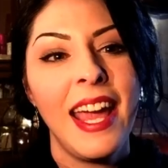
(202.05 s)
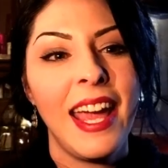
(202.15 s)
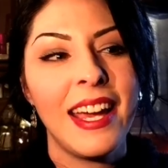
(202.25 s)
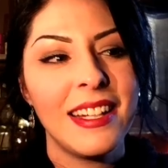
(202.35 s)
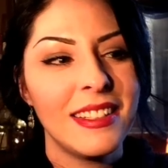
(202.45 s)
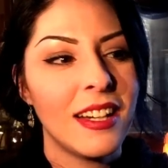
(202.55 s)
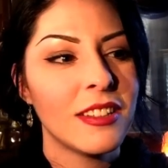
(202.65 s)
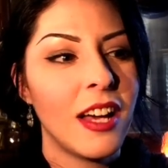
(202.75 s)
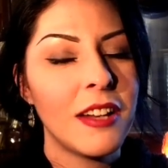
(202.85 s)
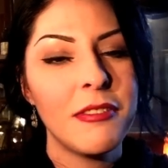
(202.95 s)
And a
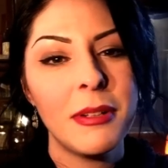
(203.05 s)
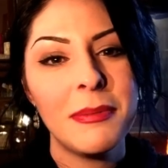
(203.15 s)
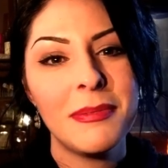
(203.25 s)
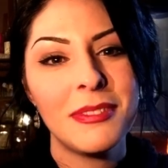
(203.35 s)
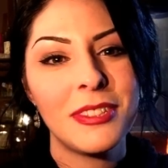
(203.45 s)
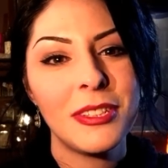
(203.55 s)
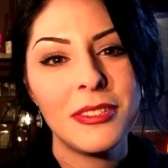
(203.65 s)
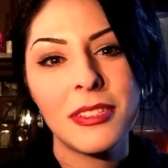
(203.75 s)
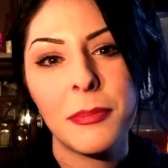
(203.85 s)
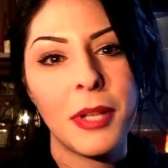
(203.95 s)
lot of them
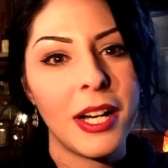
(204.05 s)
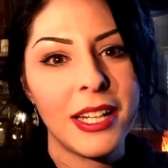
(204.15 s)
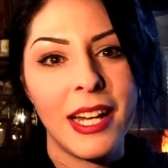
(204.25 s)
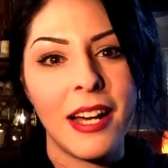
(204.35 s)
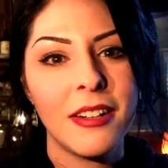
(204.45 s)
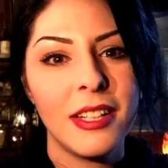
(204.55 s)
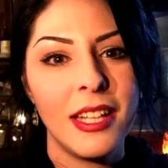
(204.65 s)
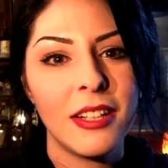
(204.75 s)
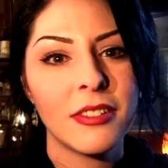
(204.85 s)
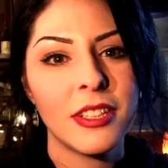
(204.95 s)
choose to block it out,
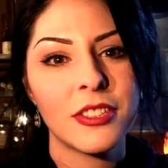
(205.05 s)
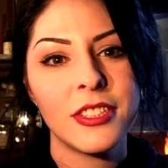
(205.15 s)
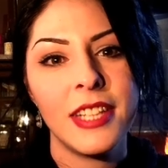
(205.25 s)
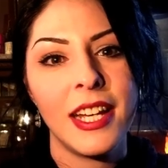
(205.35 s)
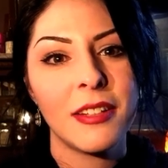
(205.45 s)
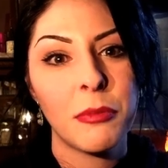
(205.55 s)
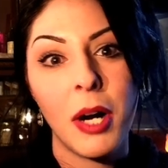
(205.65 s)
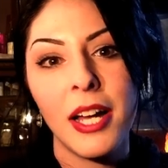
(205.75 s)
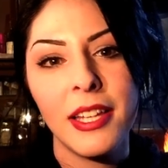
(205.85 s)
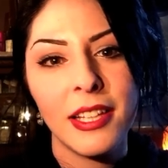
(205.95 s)
and they don't understand
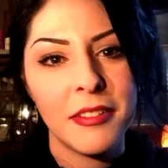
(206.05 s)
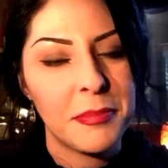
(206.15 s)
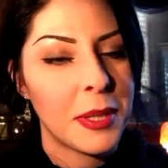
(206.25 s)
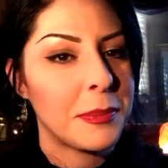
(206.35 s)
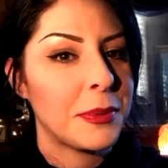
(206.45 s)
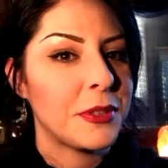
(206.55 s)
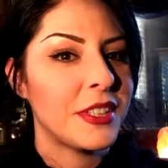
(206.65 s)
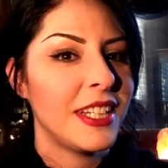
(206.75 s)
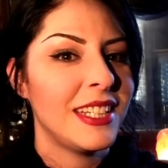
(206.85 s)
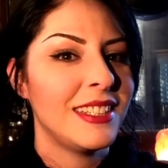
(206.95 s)
why they love
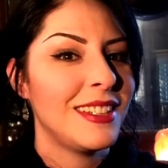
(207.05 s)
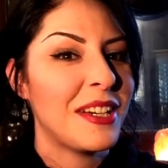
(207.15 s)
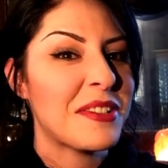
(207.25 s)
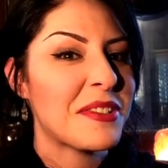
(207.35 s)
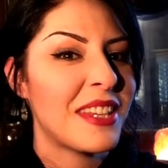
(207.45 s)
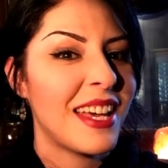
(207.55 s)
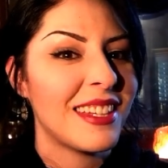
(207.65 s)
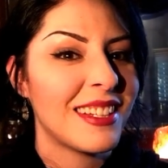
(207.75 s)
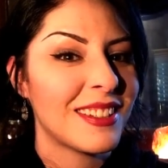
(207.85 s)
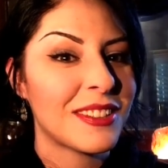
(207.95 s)
purple. They didn't know
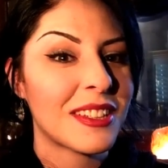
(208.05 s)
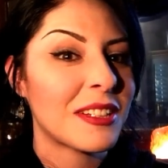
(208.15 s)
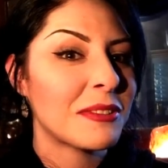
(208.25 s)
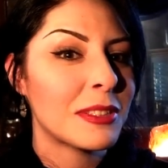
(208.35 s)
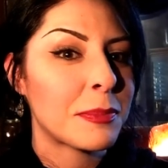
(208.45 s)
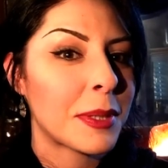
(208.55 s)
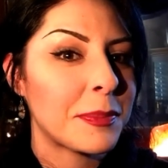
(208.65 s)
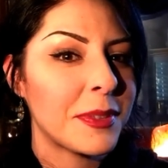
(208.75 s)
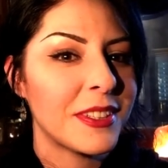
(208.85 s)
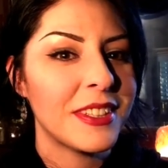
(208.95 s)
that their aura was
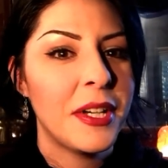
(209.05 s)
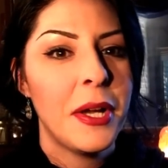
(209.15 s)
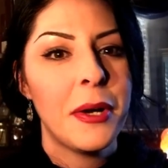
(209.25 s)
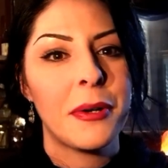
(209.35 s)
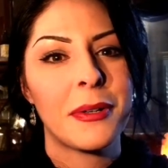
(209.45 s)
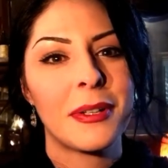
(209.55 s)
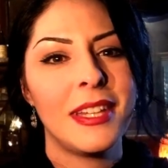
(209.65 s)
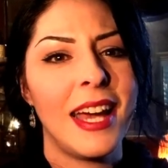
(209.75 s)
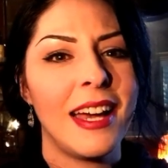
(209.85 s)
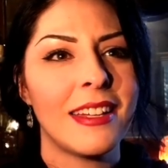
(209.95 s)
purple, or
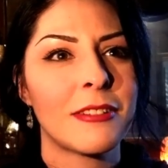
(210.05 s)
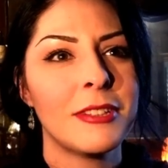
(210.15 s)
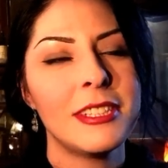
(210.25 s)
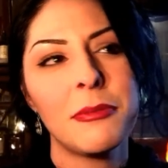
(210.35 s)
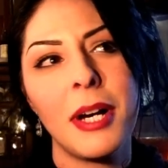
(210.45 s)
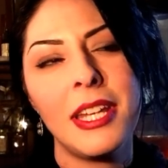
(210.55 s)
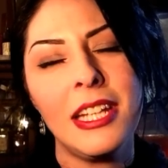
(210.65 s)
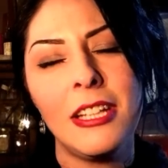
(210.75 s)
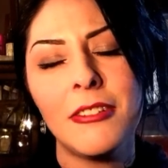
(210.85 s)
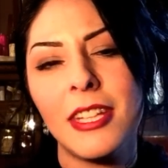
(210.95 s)
that the reason why
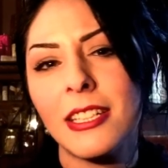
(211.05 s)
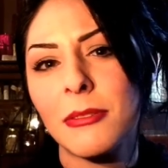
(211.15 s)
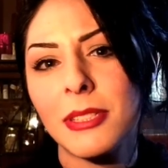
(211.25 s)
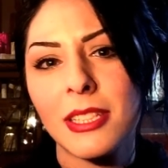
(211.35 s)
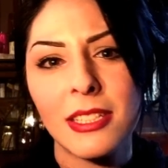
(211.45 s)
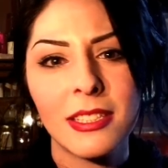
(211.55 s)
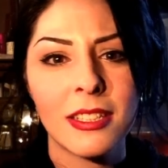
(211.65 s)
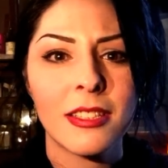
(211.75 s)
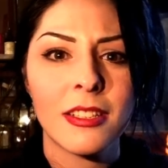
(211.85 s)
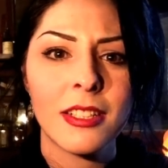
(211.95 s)
they knew things was because
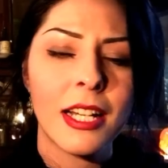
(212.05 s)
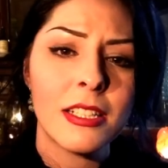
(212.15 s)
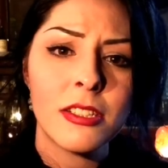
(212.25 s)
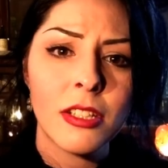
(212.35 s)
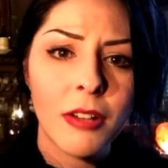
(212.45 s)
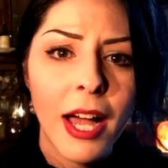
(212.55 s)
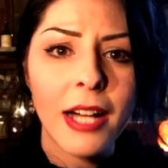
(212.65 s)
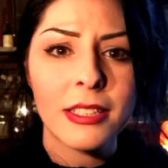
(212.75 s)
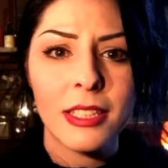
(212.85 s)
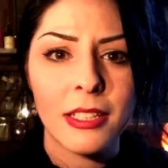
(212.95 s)
their third eye is so
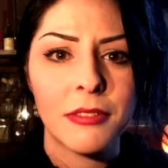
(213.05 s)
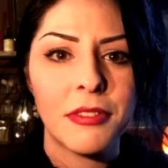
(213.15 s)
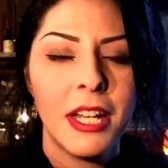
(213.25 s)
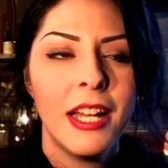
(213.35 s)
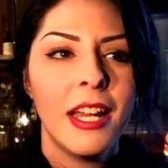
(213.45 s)
active